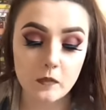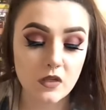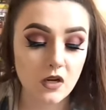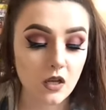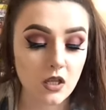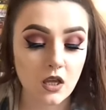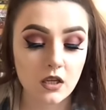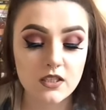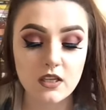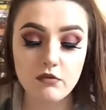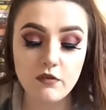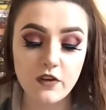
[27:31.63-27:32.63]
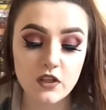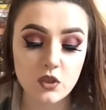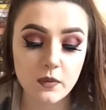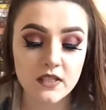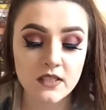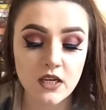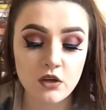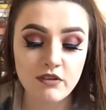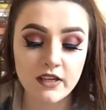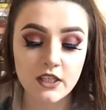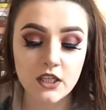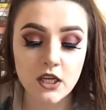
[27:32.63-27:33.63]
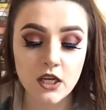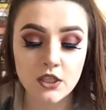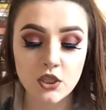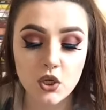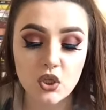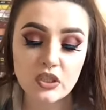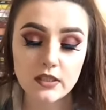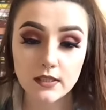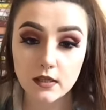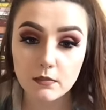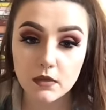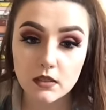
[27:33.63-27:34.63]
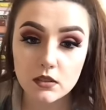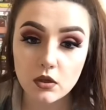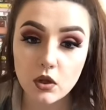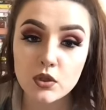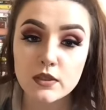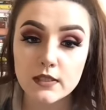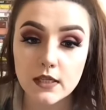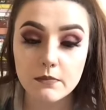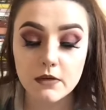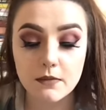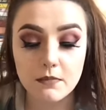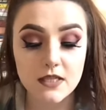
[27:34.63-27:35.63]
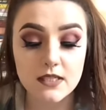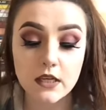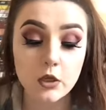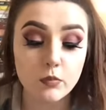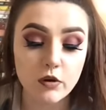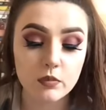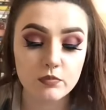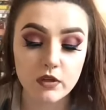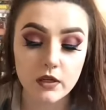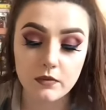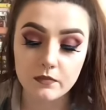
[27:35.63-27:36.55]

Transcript: Yeah, because he refers to it as irregular and unseemly, so unseemly means inappropriate.